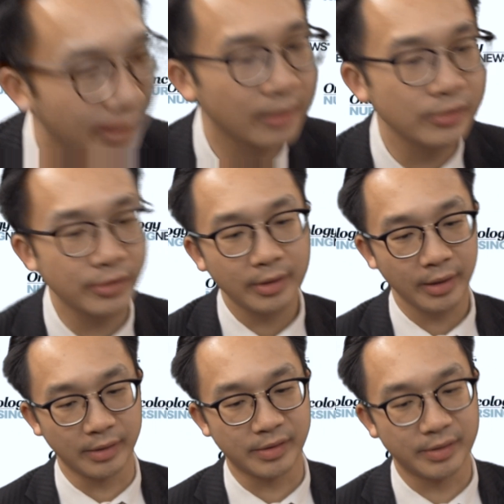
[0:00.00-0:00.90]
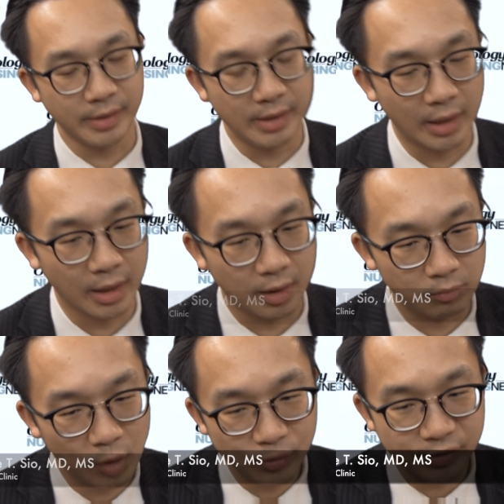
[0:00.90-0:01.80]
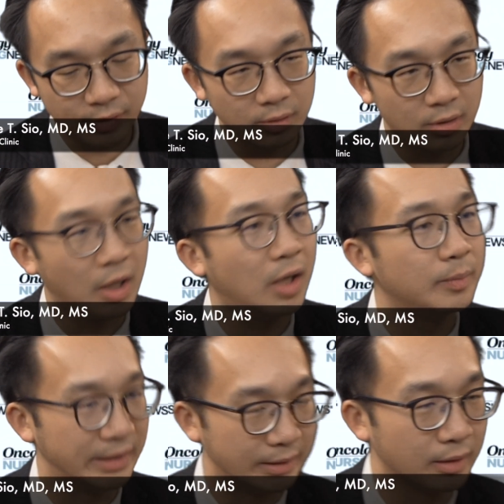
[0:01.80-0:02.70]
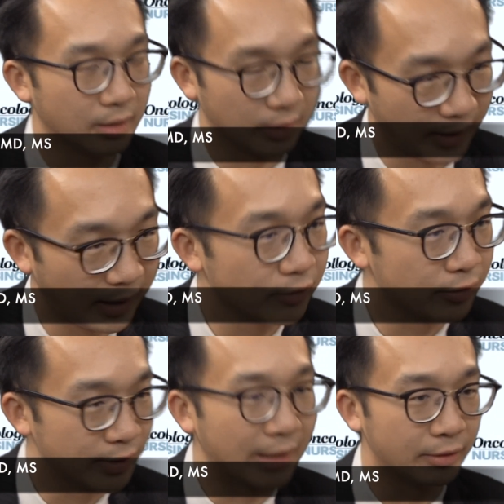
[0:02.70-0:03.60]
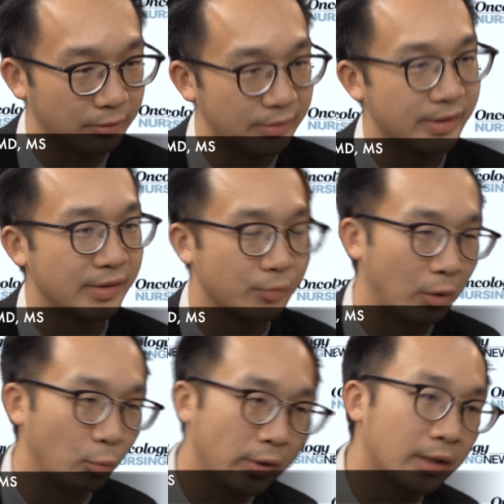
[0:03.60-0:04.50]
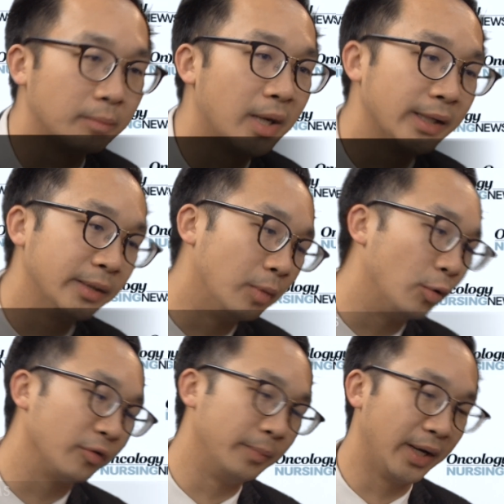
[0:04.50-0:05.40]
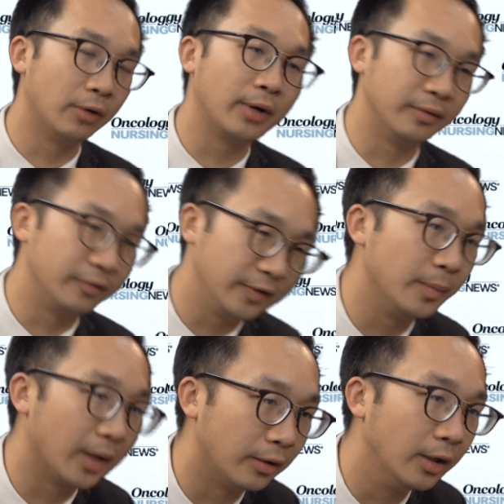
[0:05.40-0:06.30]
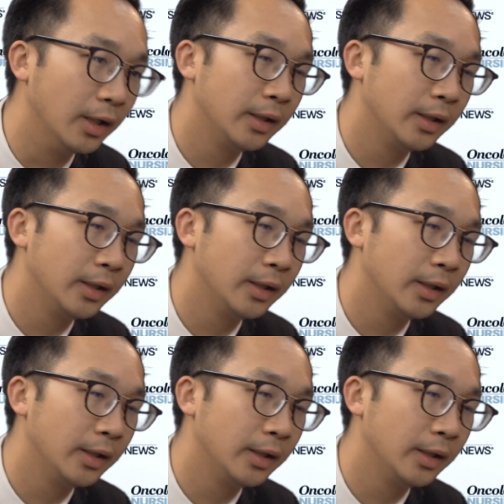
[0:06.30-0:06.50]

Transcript: cancer is the uh, most common uh, cancer diagnosis when we are combining both male and female